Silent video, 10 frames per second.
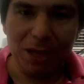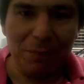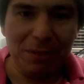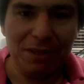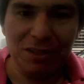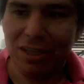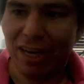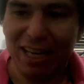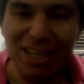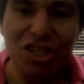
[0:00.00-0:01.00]
That means you
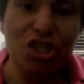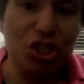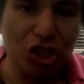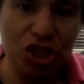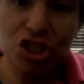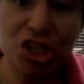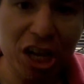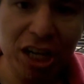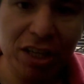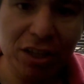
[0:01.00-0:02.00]
gotta eat
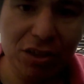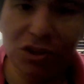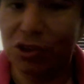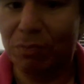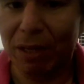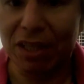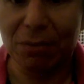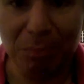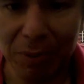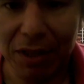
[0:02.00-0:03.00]
shit to make it
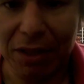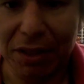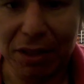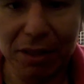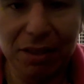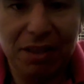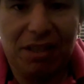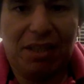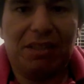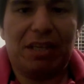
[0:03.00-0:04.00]
big,
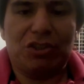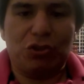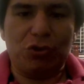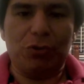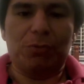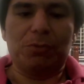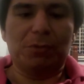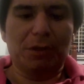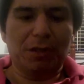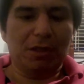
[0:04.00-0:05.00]
and that's true.
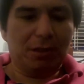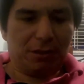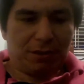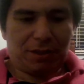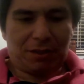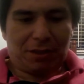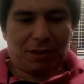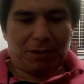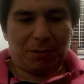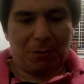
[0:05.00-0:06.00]
And
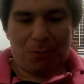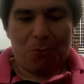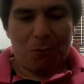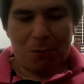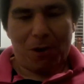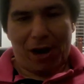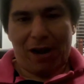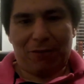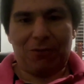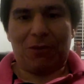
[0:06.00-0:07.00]
then
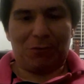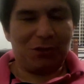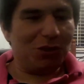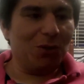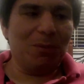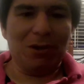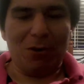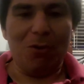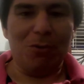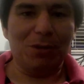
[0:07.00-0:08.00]
after all, you told me,
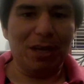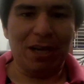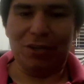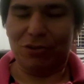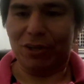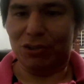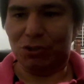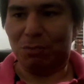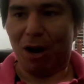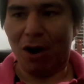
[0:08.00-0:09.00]
oh yeah, try to
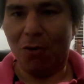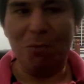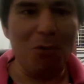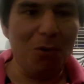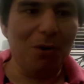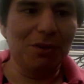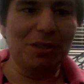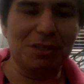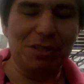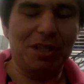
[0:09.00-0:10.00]
smile more and
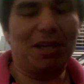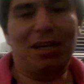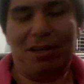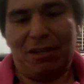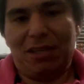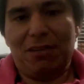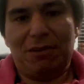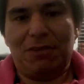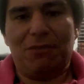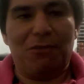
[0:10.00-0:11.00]
this, and
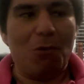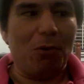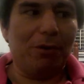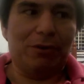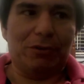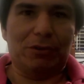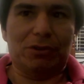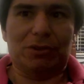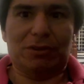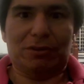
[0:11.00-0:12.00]
even foreigners,